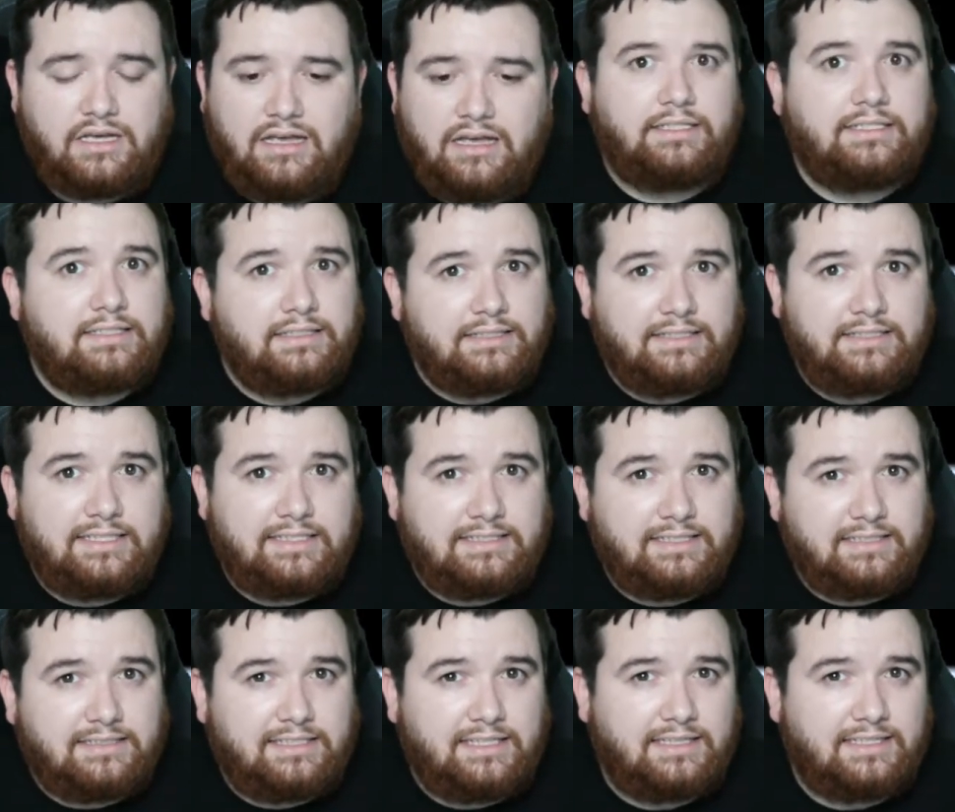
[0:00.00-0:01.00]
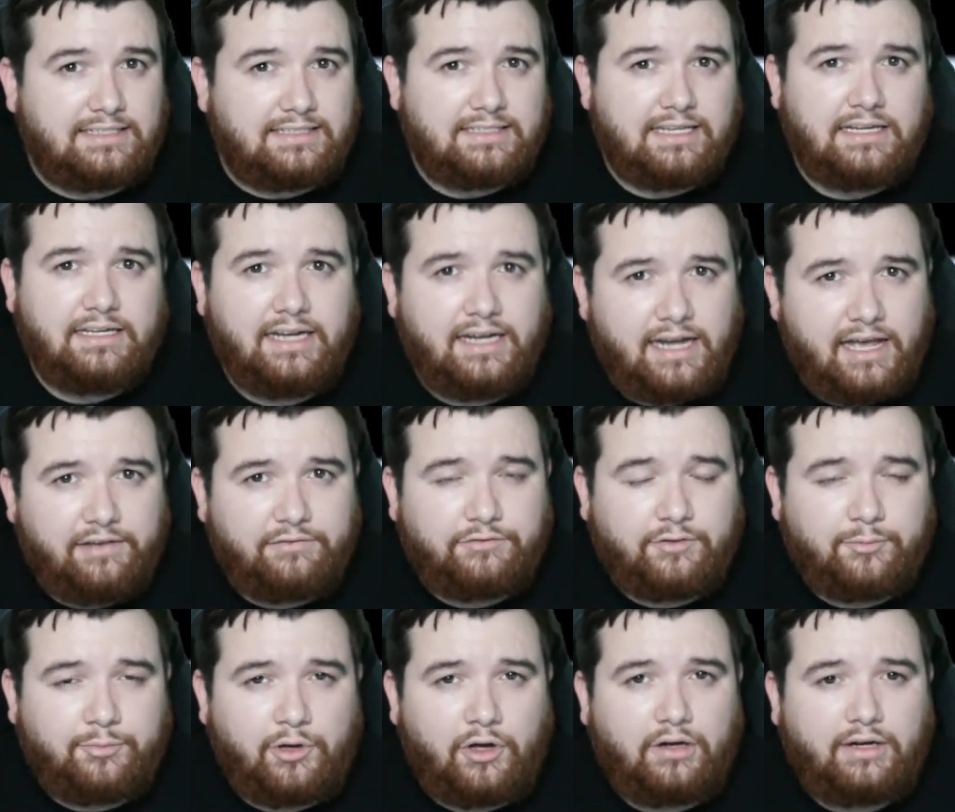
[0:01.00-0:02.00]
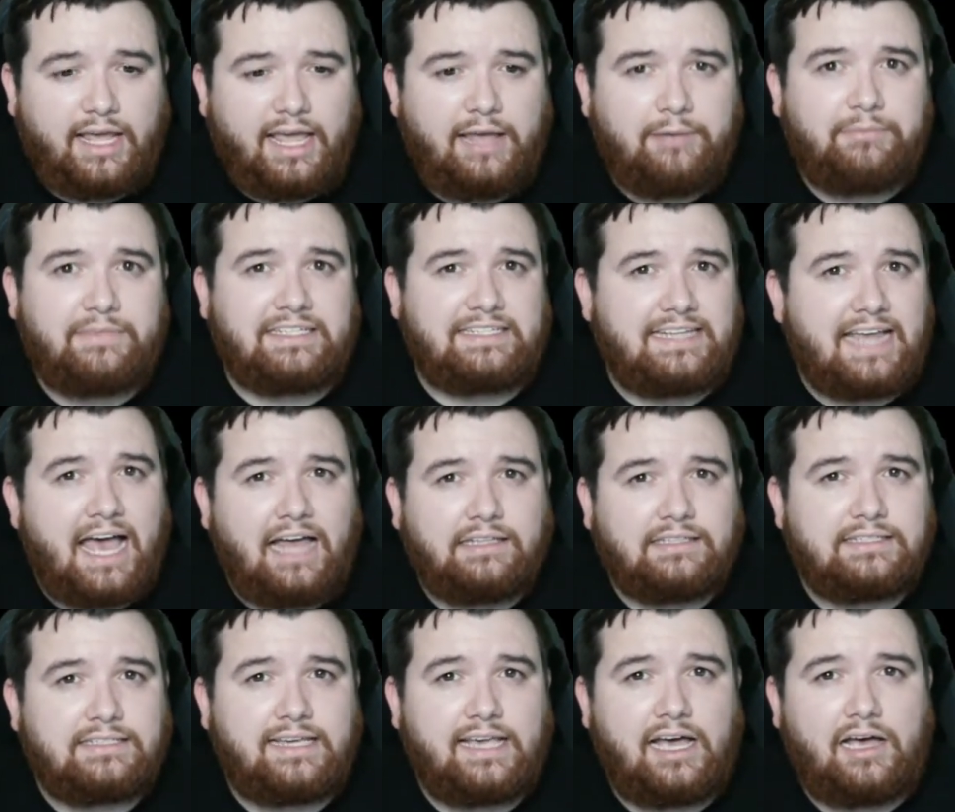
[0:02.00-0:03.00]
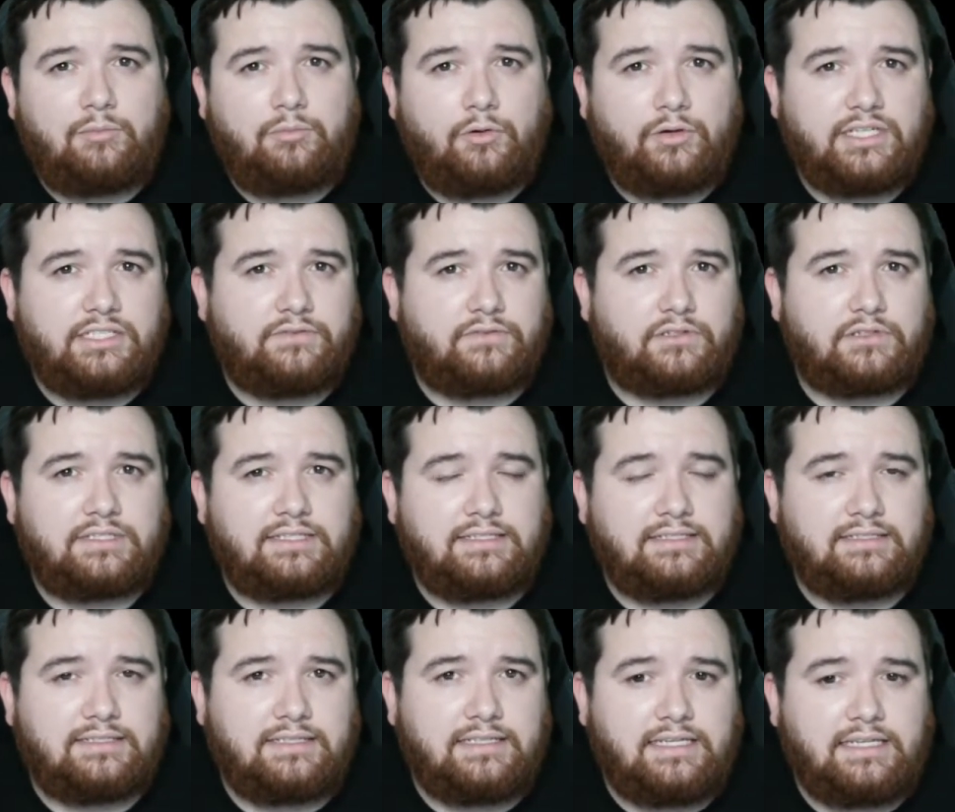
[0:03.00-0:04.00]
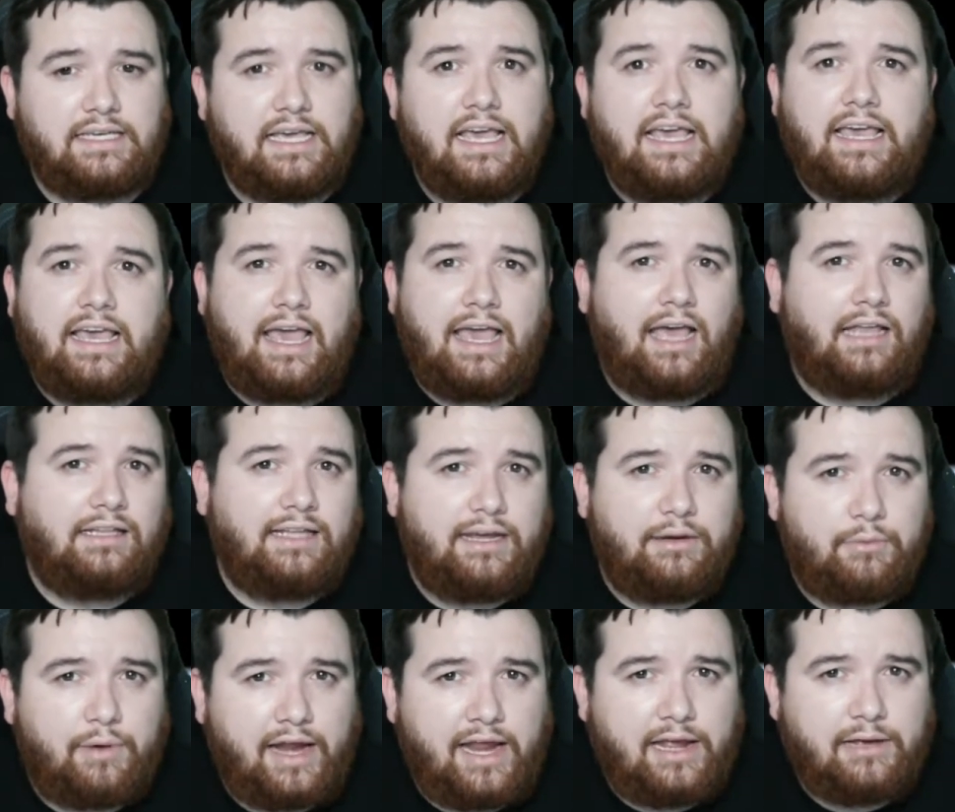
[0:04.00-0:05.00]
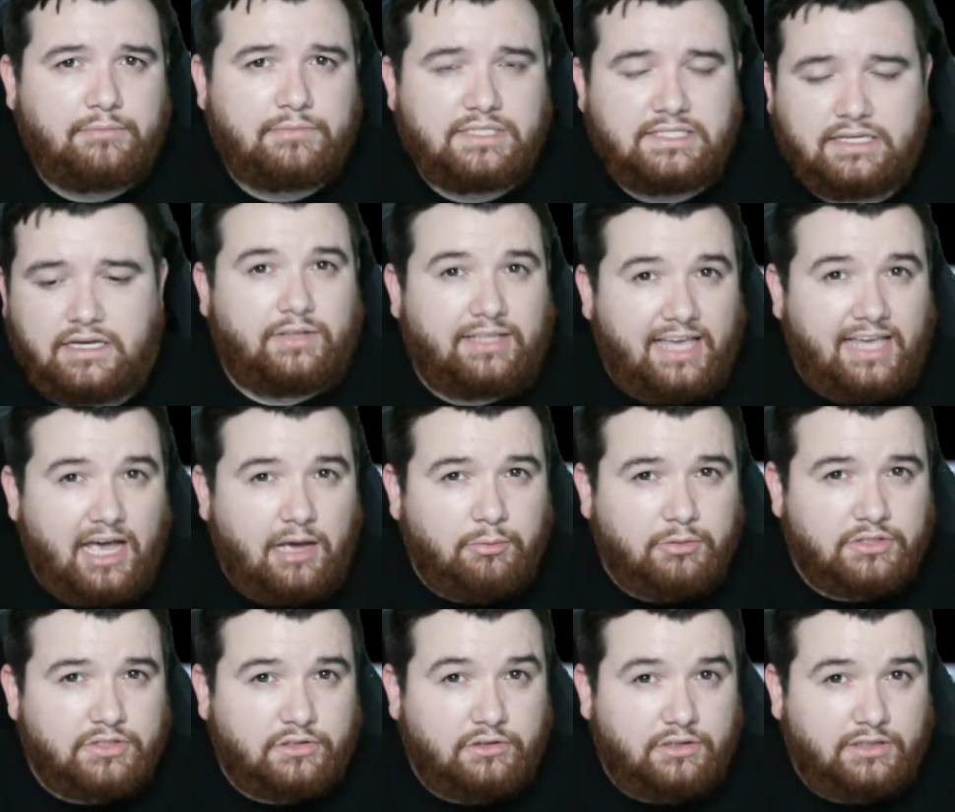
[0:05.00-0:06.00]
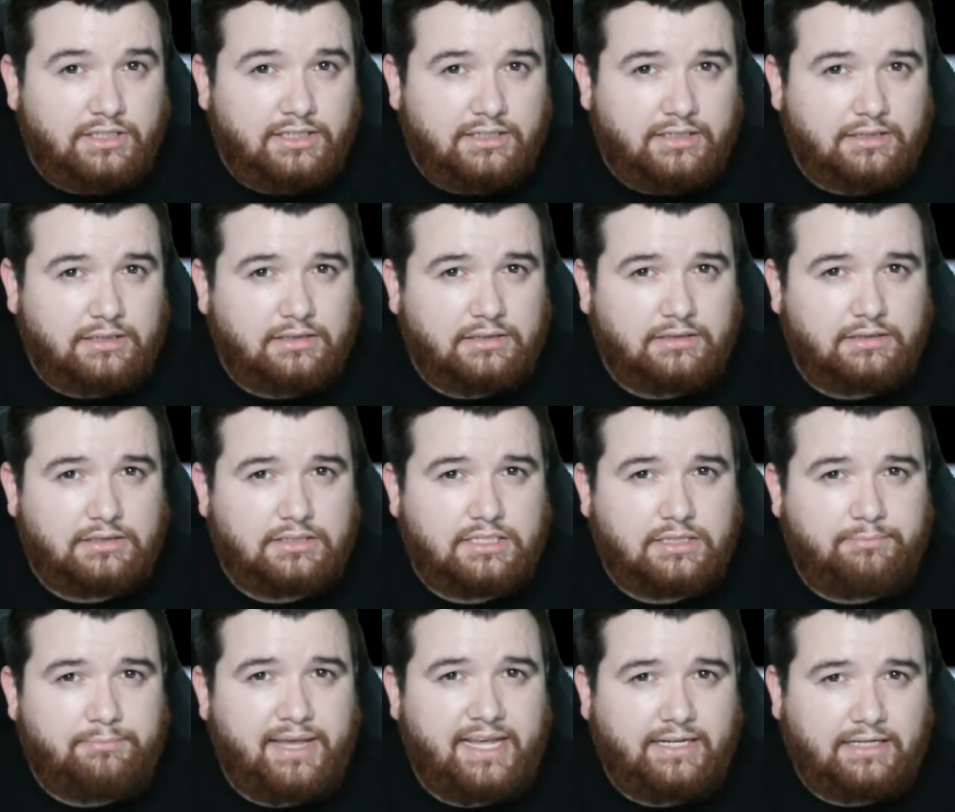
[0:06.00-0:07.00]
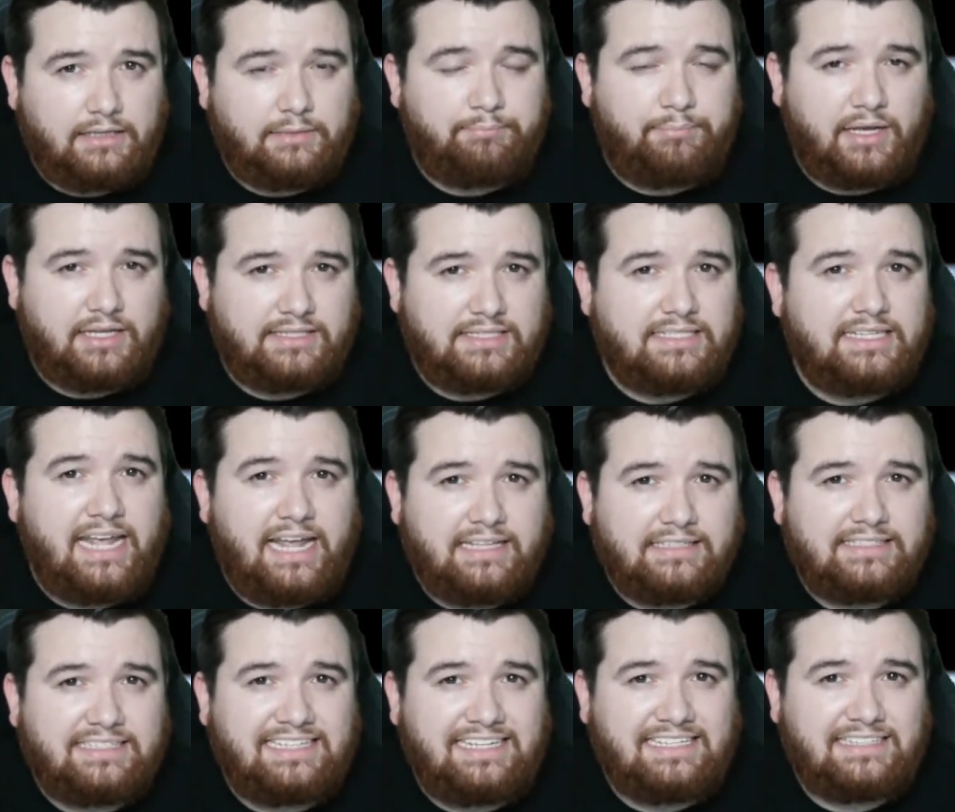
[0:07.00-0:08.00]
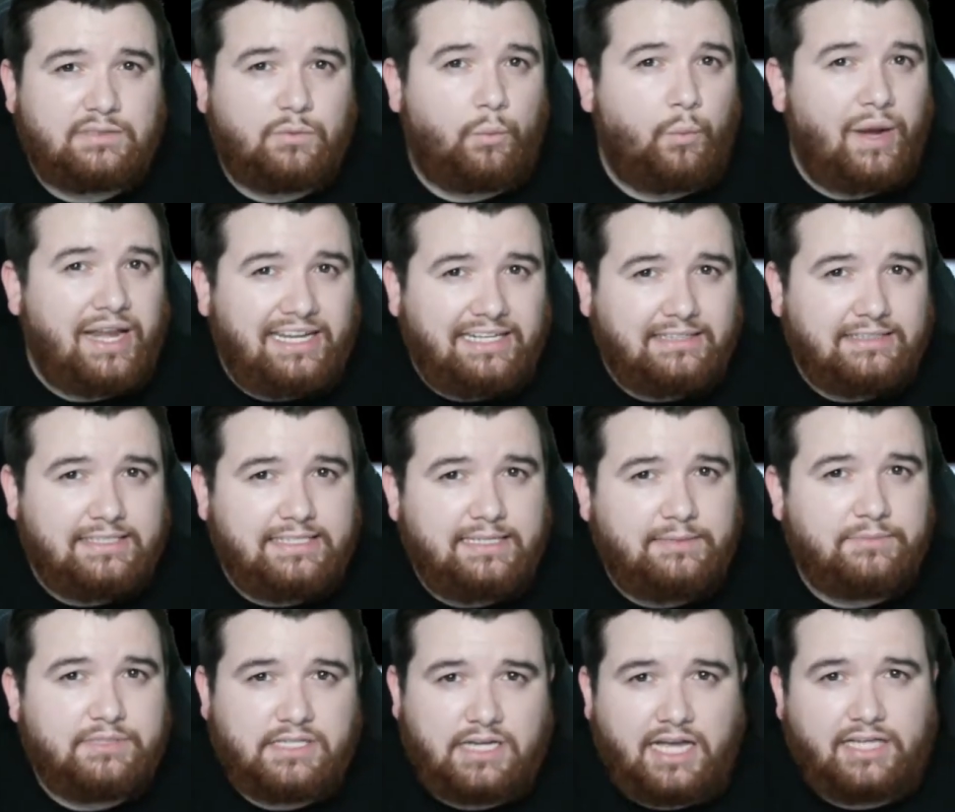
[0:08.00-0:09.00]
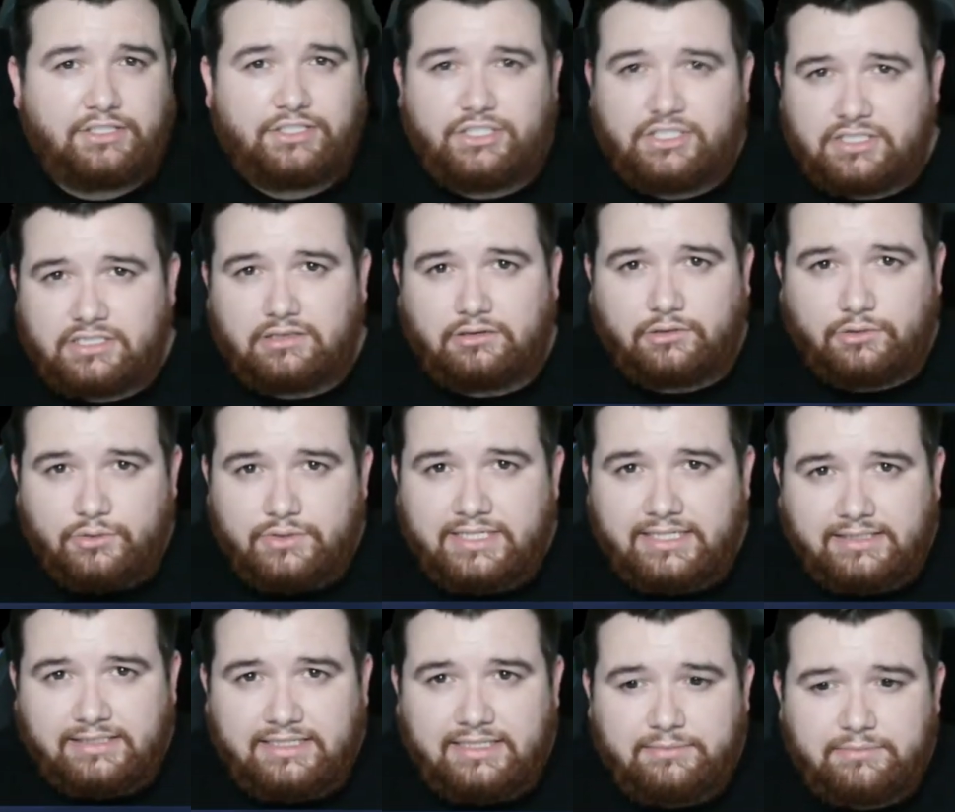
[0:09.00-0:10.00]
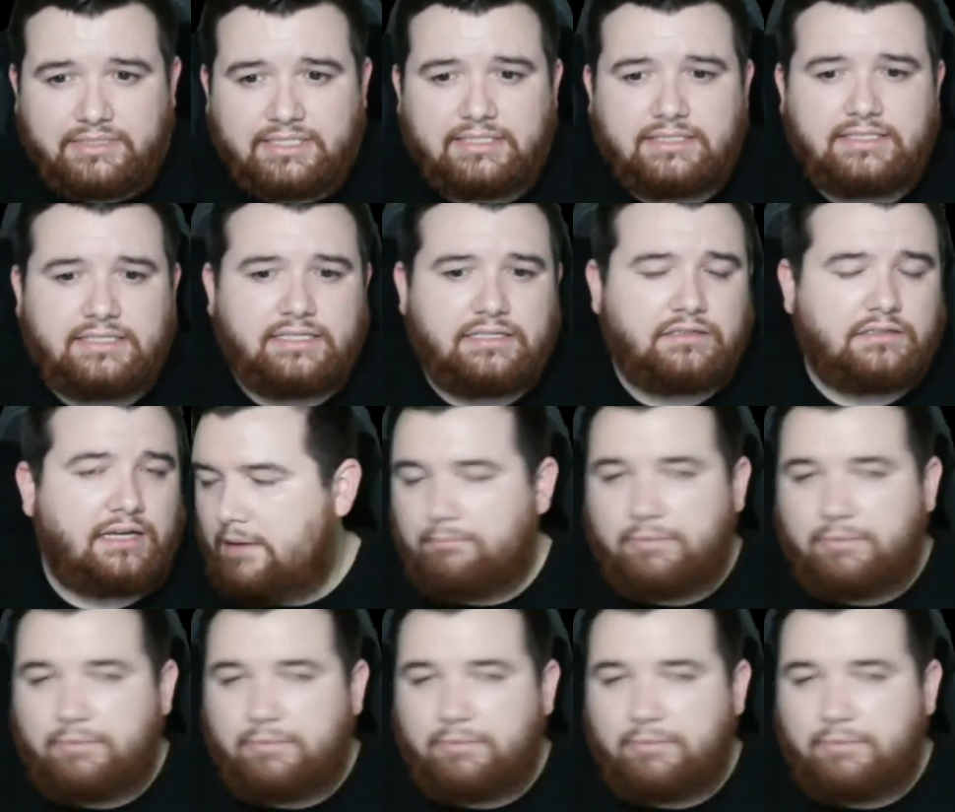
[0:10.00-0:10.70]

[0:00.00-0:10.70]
This leads us into the Sunday night football game, the Dallas Cowboys versus the LA Rams. So the Cowboys are looking to make a stance against winning teams, not just losing teams this year.